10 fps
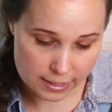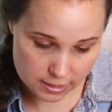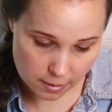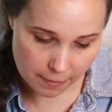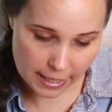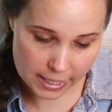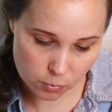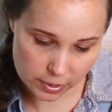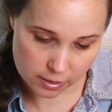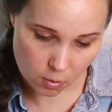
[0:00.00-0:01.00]

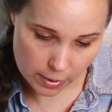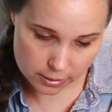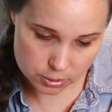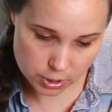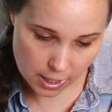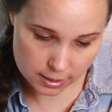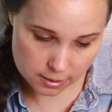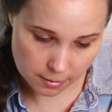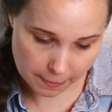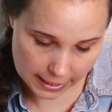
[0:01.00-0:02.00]
combined with a
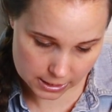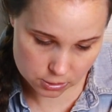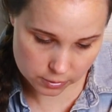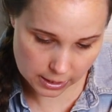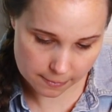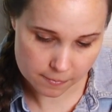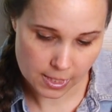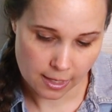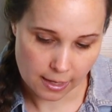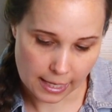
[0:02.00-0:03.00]
well-stocked pantry,
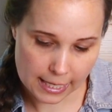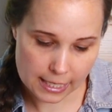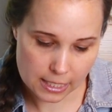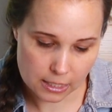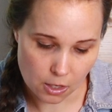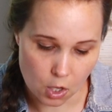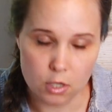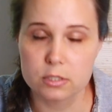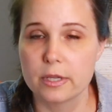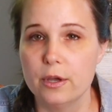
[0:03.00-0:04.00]
and
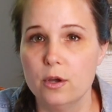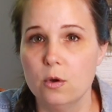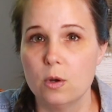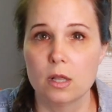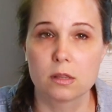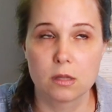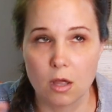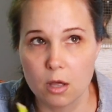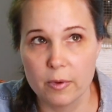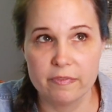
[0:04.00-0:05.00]
also
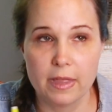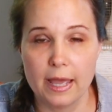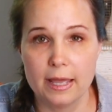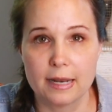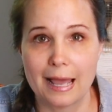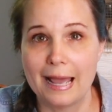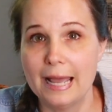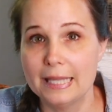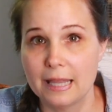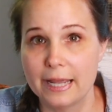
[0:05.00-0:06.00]
along with that,
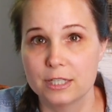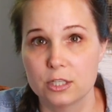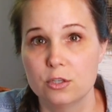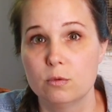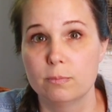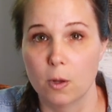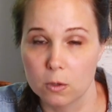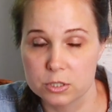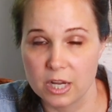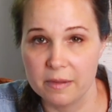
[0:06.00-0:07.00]
I like to do
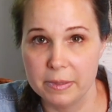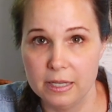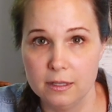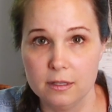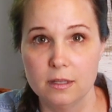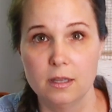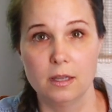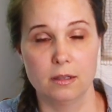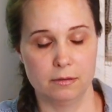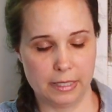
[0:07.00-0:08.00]
bulk shopping.
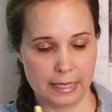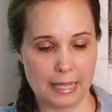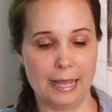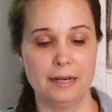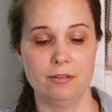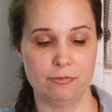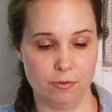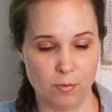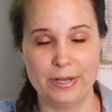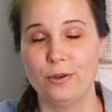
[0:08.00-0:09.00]
It kind of,
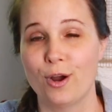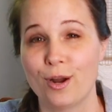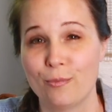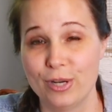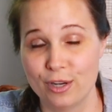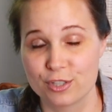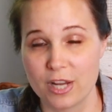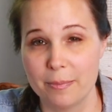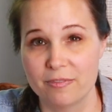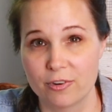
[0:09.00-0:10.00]
when you're
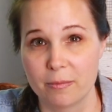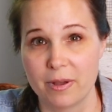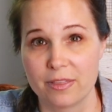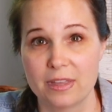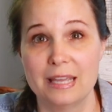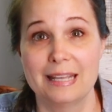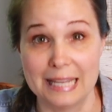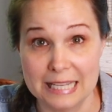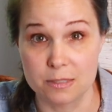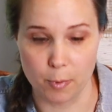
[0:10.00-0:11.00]
shopping for a month, it
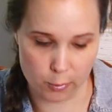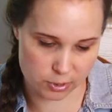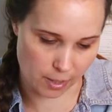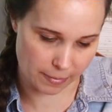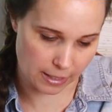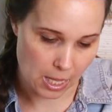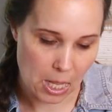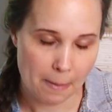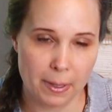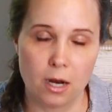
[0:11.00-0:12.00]
is bulk shopping.
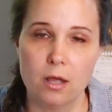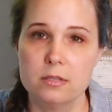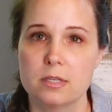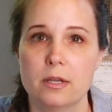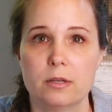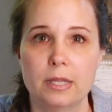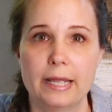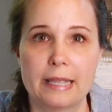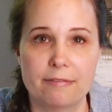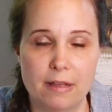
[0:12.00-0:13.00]
But also,
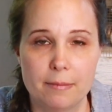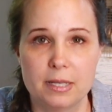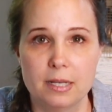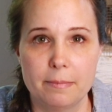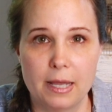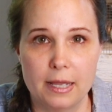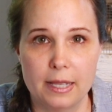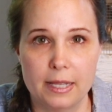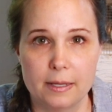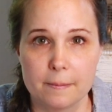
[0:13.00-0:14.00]
like, if I'm gonna
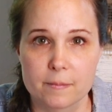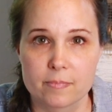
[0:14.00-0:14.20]
buy,